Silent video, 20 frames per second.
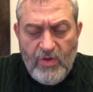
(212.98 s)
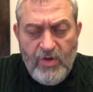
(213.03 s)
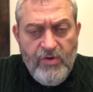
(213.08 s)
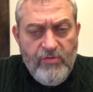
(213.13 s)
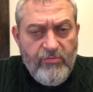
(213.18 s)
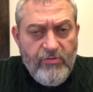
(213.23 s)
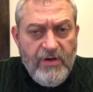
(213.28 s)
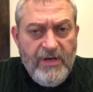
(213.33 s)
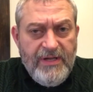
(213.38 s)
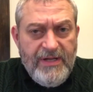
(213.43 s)

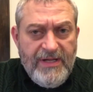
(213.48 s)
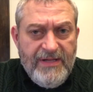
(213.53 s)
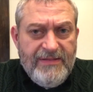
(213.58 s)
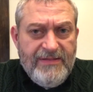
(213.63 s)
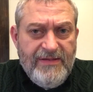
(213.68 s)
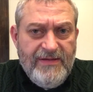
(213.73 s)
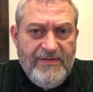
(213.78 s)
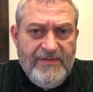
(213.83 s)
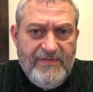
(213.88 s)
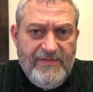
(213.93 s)
You really get
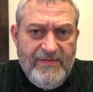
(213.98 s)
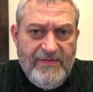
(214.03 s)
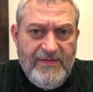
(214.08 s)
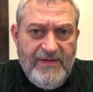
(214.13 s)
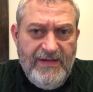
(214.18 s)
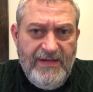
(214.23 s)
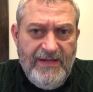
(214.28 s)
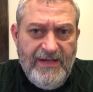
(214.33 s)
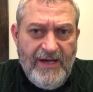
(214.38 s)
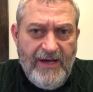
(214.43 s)
the
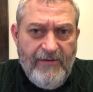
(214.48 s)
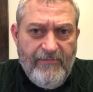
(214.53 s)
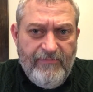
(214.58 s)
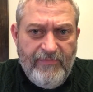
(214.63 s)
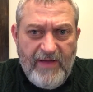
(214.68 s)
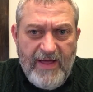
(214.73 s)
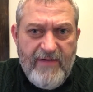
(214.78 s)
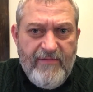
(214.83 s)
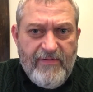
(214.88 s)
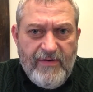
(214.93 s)

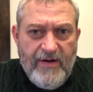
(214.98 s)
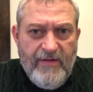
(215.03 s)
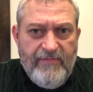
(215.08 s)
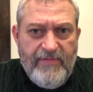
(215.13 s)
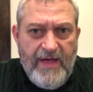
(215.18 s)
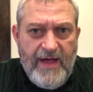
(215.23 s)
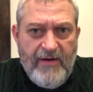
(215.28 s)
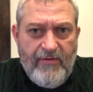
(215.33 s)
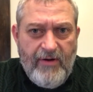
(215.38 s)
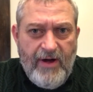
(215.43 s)
flavor of
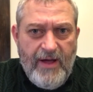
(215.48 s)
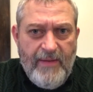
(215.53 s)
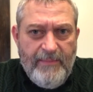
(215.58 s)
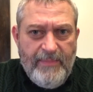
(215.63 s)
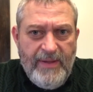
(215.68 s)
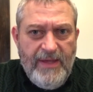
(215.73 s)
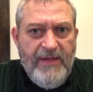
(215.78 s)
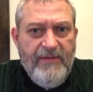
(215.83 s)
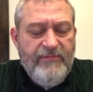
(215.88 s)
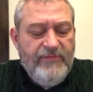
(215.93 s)
that ground
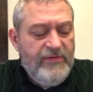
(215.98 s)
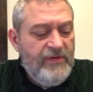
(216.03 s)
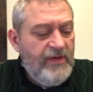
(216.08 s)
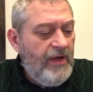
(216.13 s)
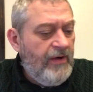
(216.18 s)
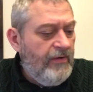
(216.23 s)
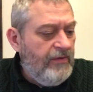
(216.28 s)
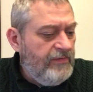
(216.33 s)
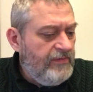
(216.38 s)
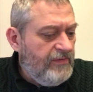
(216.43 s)
beef.
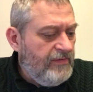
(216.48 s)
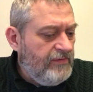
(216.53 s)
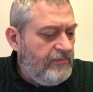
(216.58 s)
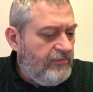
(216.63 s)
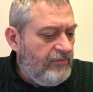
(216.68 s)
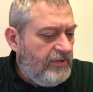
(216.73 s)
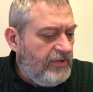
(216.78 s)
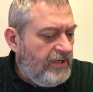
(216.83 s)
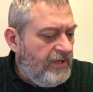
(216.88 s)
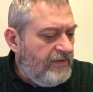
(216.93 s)
So it's
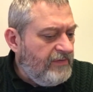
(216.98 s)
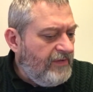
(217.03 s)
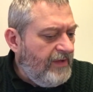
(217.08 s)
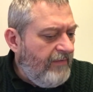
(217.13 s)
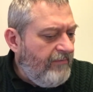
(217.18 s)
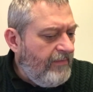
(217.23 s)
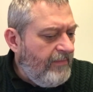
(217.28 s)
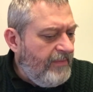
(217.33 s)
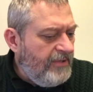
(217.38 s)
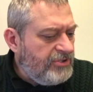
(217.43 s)
really good. Does it
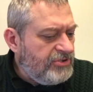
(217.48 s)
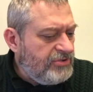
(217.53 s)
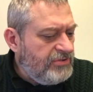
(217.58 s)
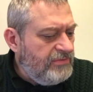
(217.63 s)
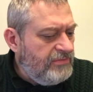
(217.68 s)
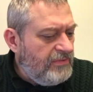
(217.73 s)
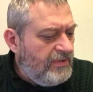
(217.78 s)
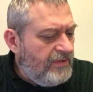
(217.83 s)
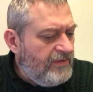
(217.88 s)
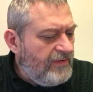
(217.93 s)
have a
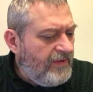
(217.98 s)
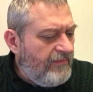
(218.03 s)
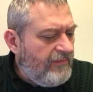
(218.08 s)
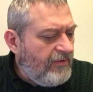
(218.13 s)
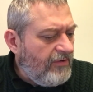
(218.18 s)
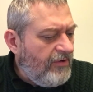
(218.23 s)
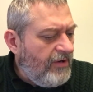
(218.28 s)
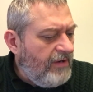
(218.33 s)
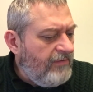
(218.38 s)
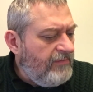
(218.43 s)
mushroom? Does it have a
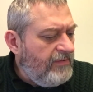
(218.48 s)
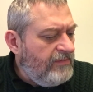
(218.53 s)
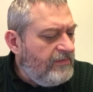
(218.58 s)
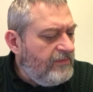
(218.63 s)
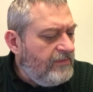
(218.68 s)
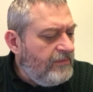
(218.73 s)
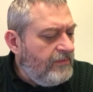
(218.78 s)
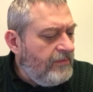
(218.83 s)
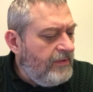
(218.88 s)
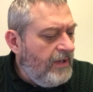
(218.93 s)
gravy
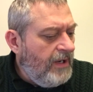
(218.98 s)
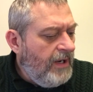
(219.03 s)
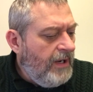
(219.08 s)
too?